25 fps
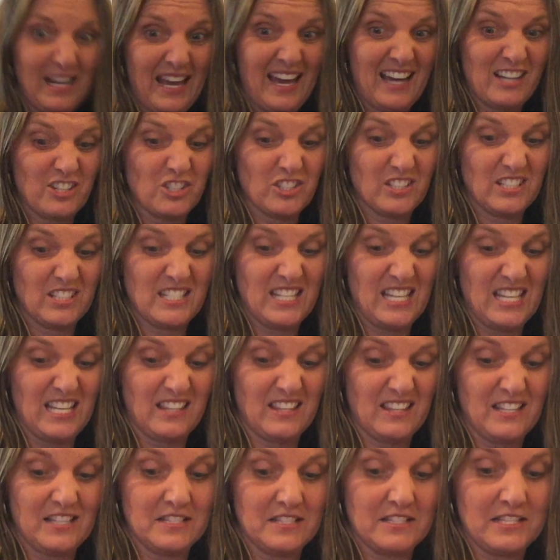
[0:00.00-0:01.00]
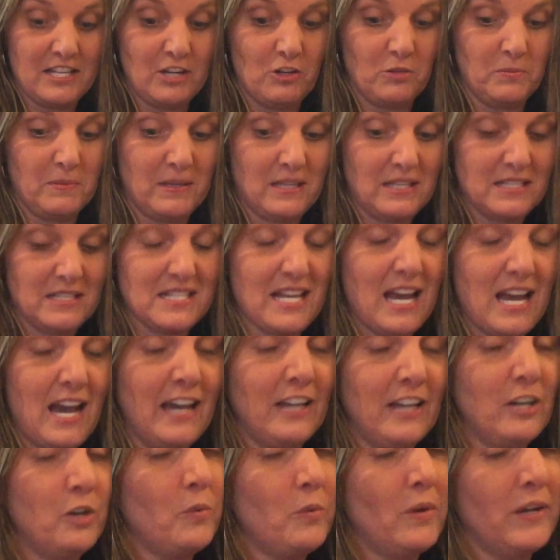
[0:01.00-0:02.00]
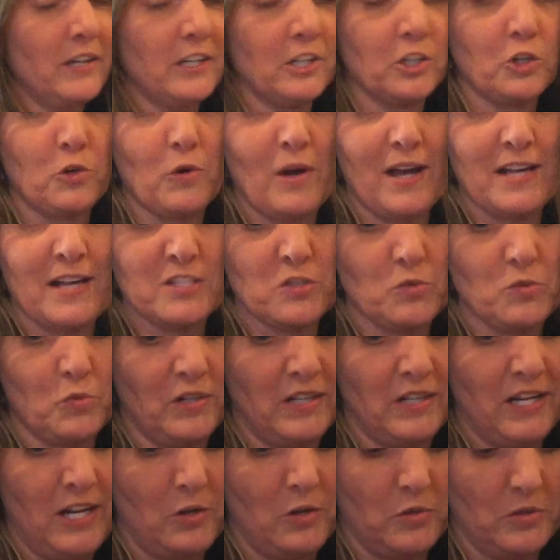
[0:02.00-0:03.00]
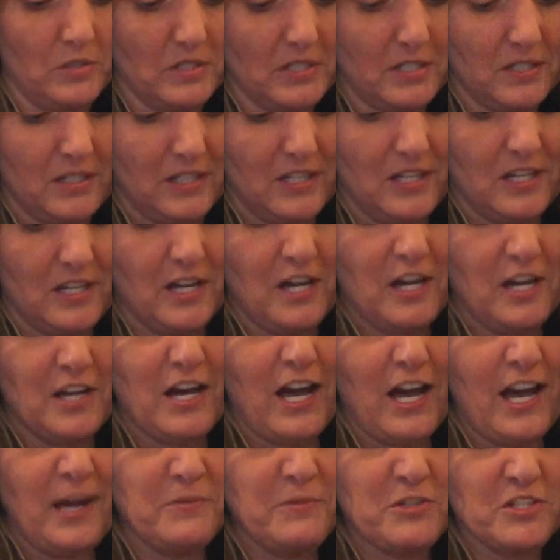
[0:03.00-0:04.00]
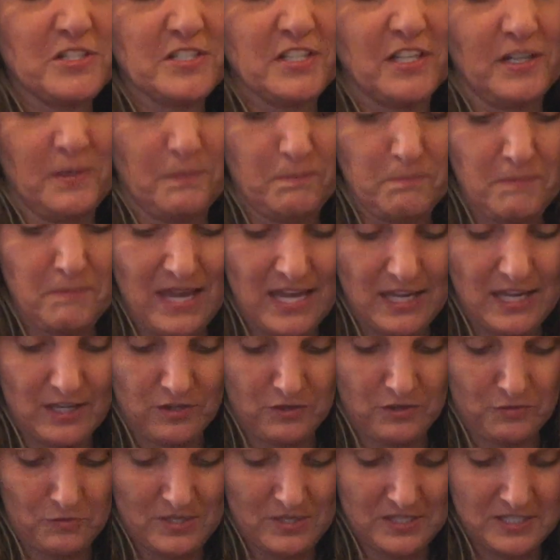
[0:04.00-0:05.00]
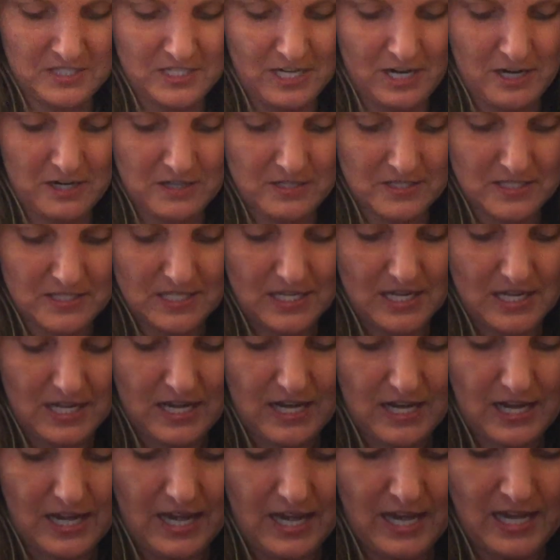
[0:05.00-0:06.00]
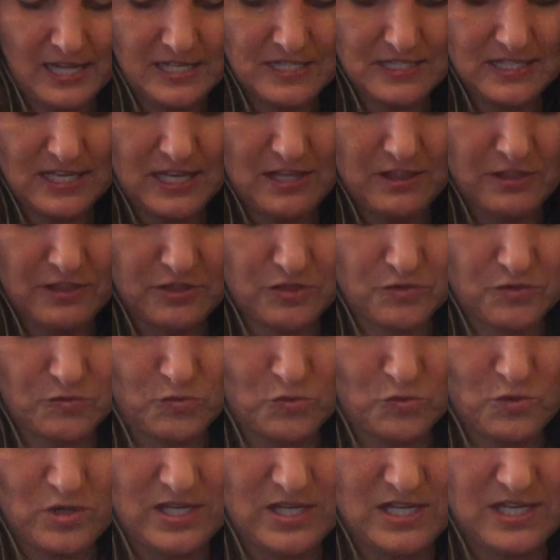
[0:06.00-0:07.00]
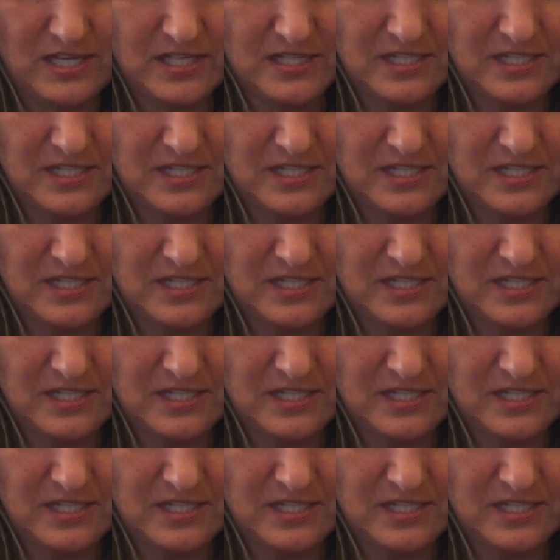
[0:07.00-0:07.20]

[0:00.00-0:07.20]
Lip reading: to actually take these down because I don't want to cross one out. I'm just going to make 3 stars. I saw 3